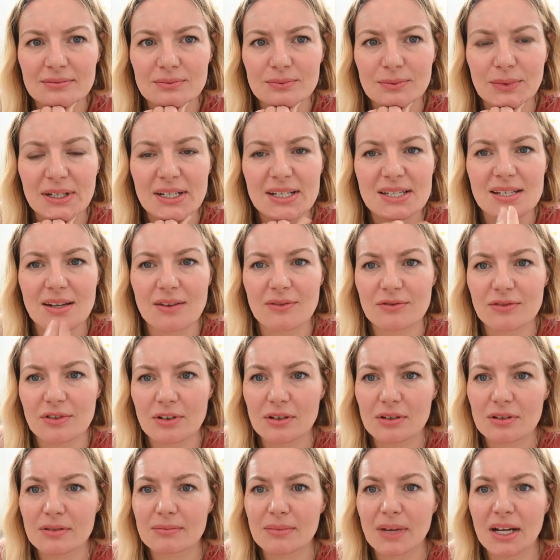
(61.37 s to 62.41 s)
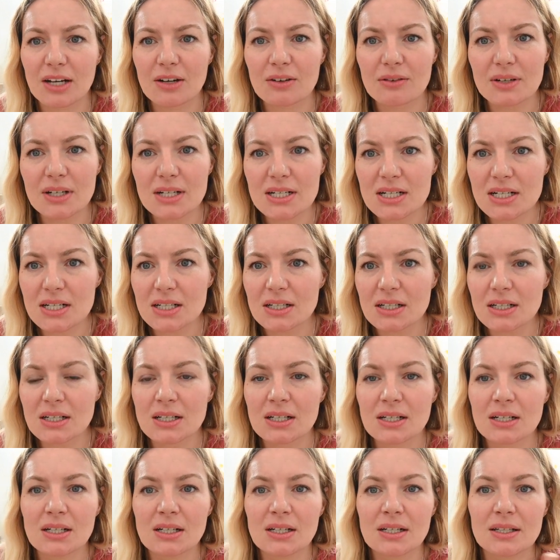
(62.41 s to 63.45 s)
what it's done for my career,
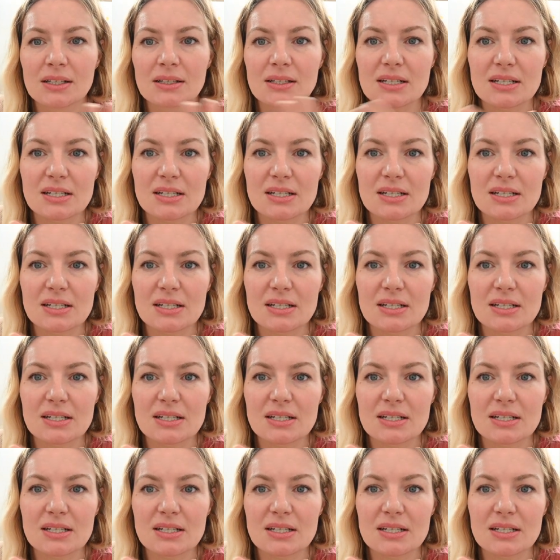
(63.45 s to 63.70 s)
the